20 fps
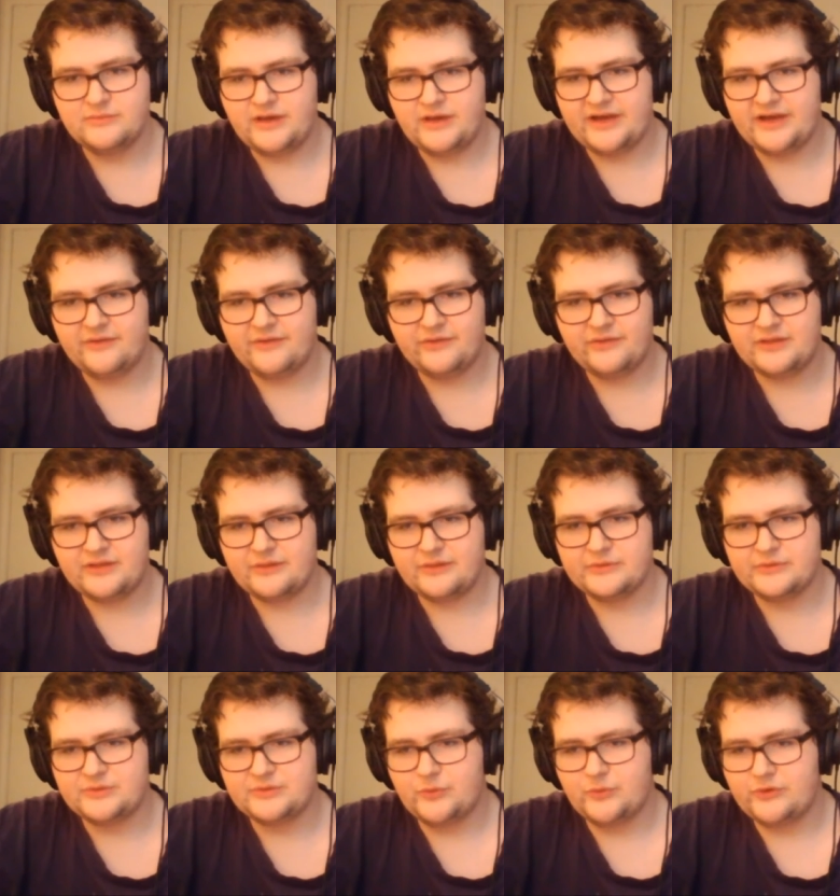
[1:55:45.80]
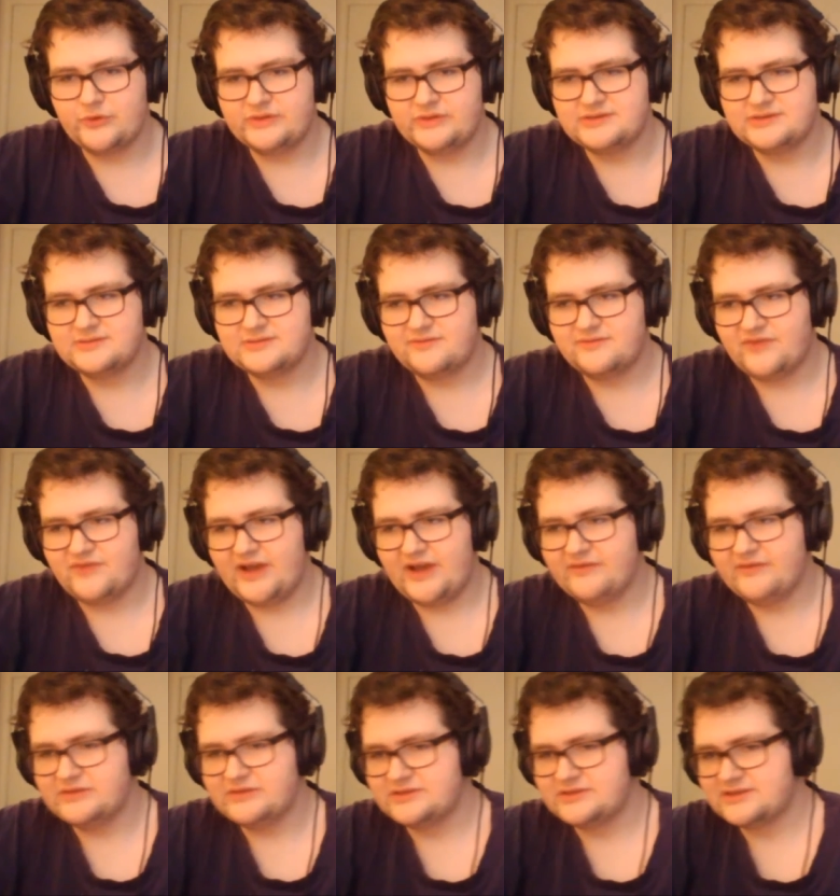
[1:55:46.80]
I don't think there was more than
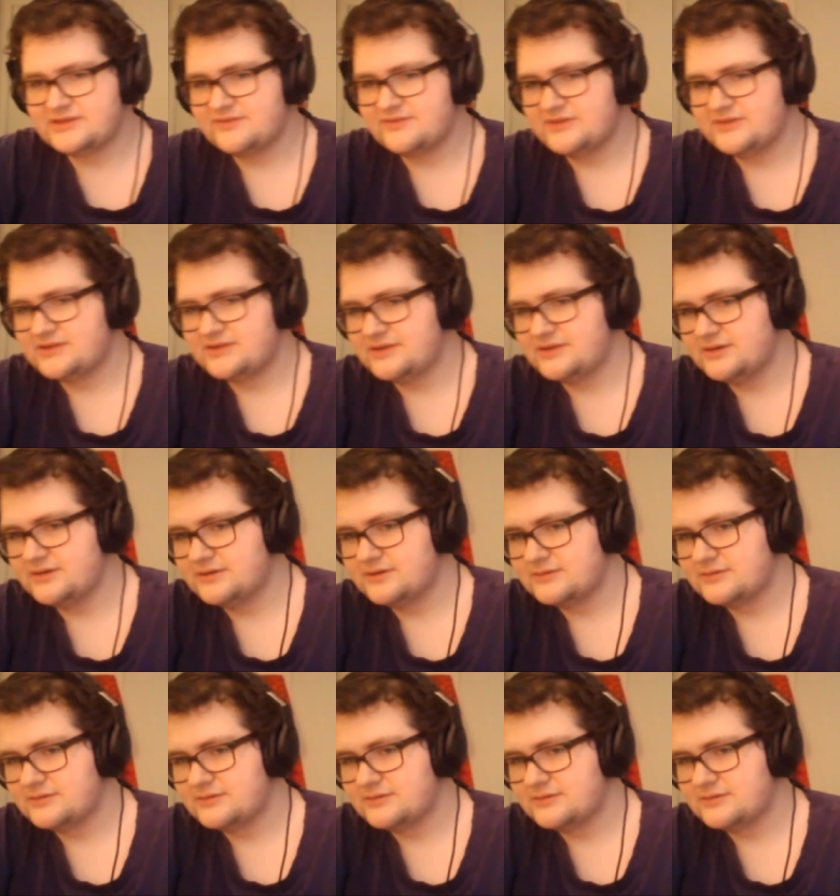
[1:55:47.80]
5 or 6 of us there.